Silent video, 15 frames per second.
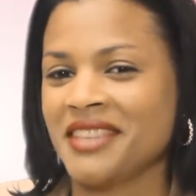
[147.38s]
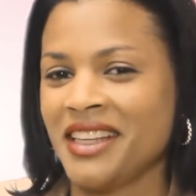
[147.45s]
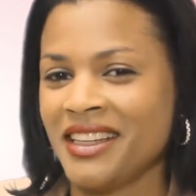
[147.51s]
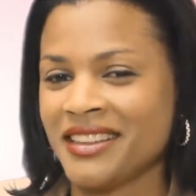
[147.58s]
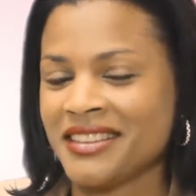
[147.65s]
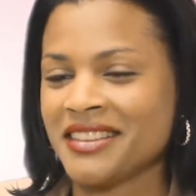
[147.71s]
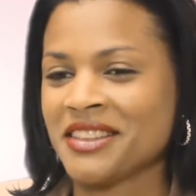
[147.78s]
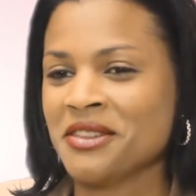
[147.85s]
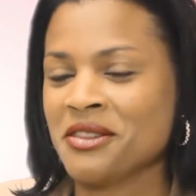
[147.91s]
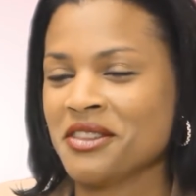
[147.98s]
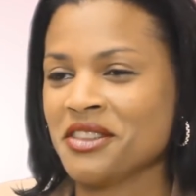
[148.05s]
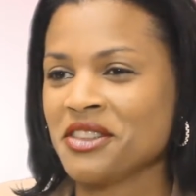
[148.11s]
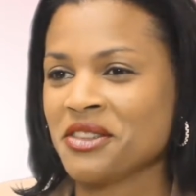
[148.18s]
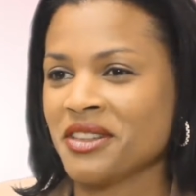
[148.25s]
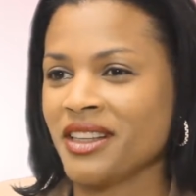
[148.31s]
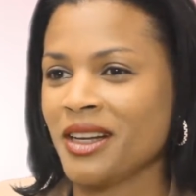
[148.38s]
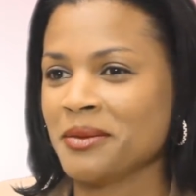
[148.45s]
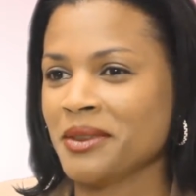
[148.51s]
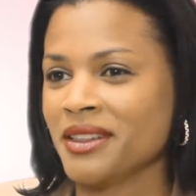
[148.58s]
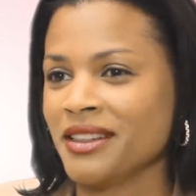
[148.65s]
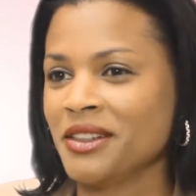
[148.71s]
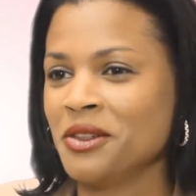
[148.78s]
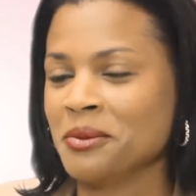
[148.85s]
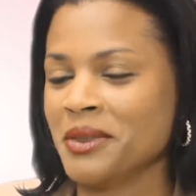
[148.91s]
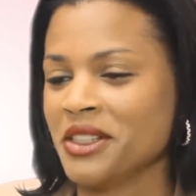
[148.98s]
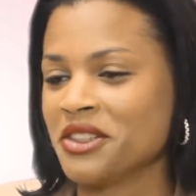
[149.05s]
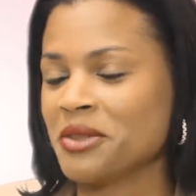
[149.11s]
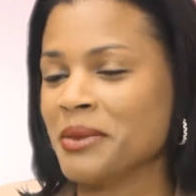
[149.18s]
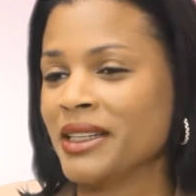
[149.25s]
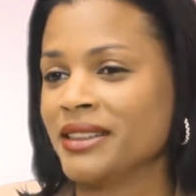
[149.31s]
It goes to show that I'm a
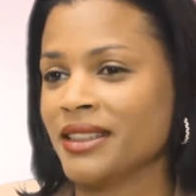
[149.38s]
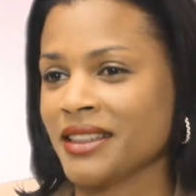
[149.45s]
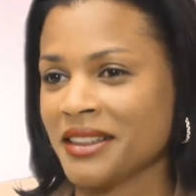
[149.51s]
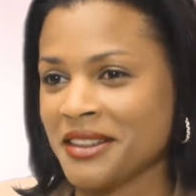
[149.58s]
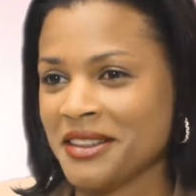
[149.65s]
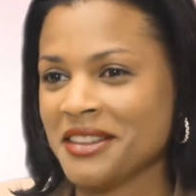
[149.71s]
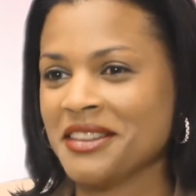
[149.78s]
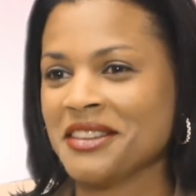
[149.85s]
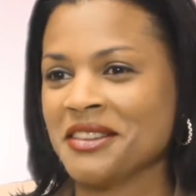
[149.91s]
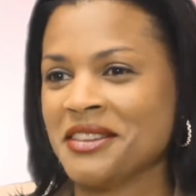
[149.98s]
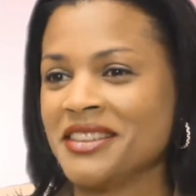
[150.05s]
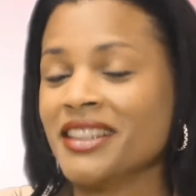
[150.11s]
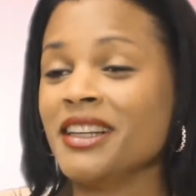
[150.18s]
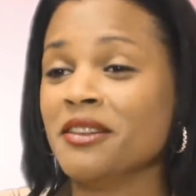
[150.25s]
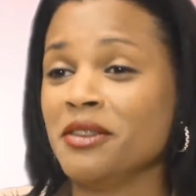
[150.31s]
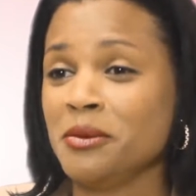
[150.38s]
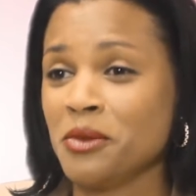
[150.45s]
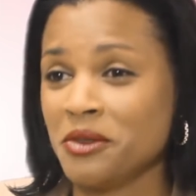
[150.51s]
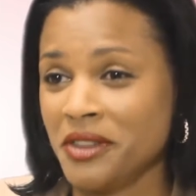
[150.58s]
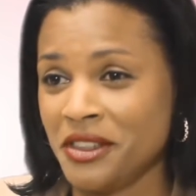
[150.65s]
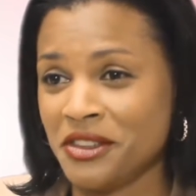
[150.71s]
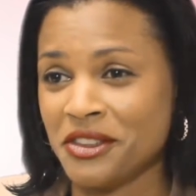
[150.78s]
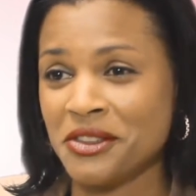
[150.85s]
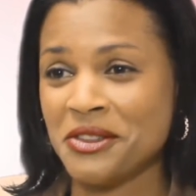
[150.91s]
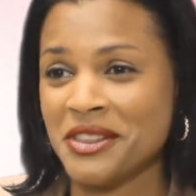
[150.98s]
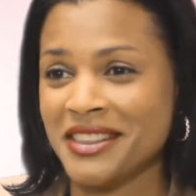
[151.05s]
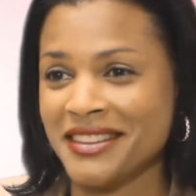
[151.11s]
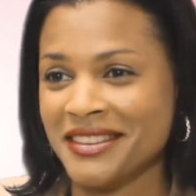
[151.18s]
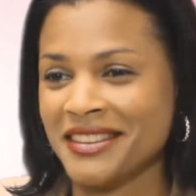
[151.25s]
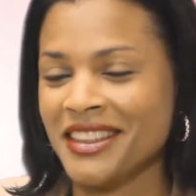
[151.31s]
hopeless romantic. So it's a lovely movie. You should go
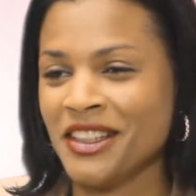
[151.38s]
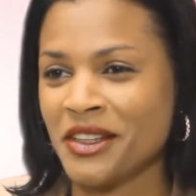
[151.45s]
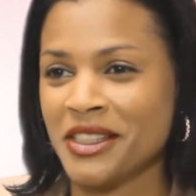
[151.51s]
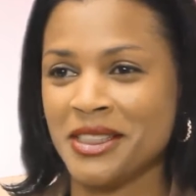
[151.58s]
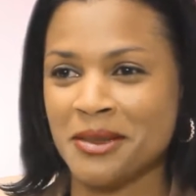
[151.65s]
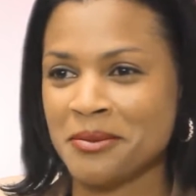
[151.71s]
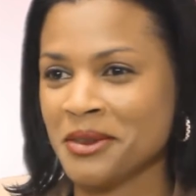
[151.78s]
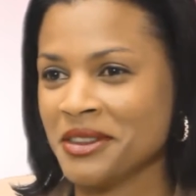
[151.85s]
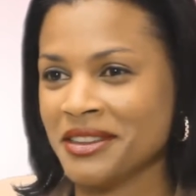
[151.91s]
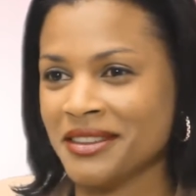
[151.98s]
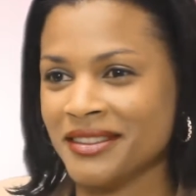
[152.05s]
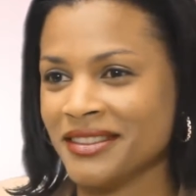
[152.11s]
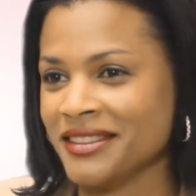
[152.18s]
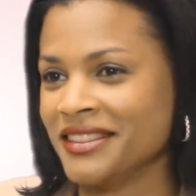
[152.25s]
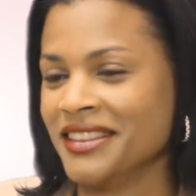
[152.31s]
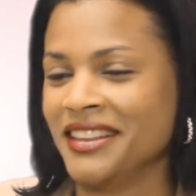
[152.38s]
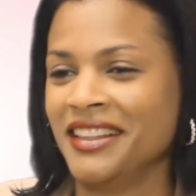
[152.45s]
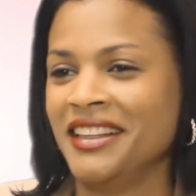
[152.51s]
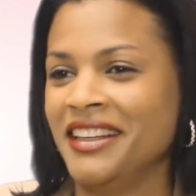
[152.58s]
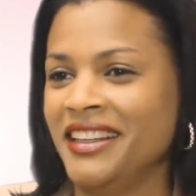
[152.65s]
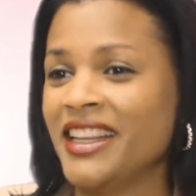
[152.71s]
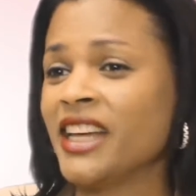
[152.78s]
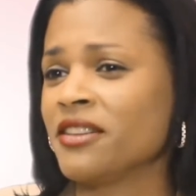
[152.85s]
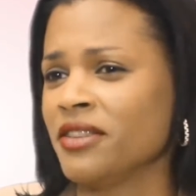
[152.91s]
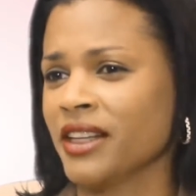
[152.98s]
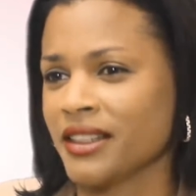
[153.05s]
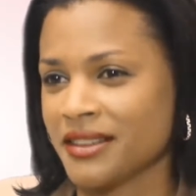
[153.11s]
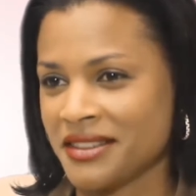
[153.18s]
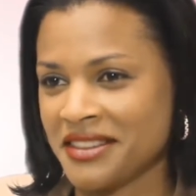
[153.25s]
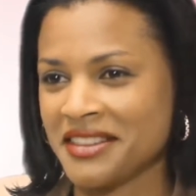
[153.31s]
and look it up on
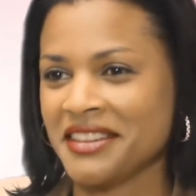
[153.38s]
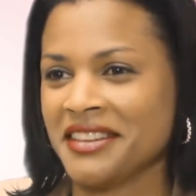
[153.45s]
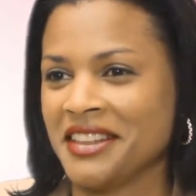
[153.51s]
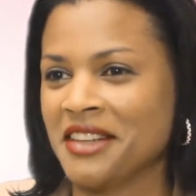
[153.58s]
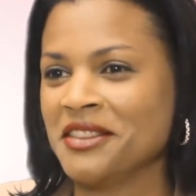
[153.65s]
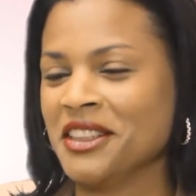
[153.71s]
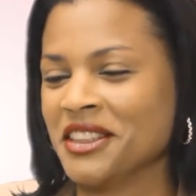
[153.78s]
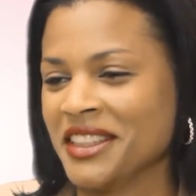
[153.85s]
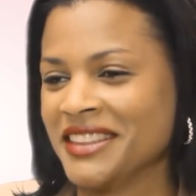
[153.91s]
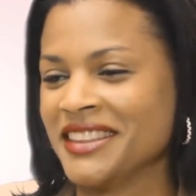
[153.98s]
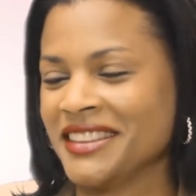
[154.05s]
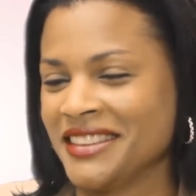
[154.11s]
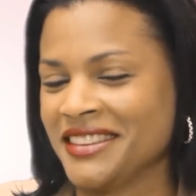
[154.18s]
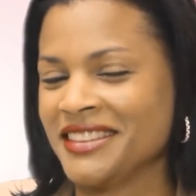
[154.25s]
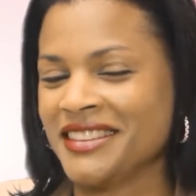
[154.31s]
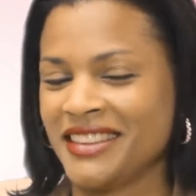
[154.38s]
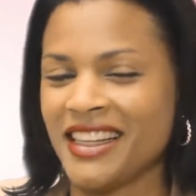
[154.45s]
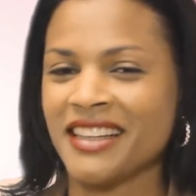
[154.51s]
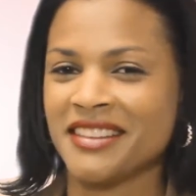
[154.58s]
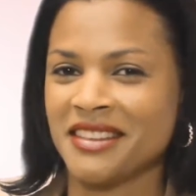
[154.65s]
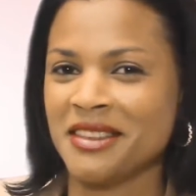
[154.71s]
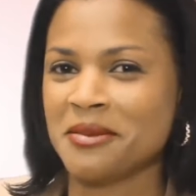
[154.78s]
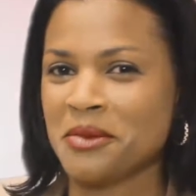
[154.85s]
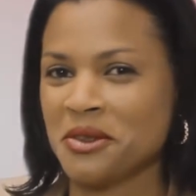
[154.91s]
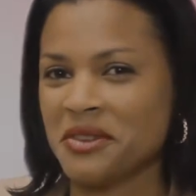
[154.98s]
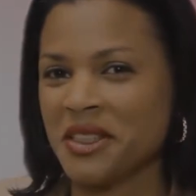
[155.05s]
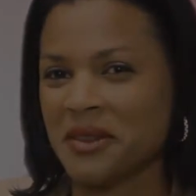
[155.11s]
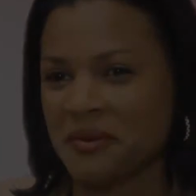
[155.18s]
Netflix and have a look at it. It's an excellent movie.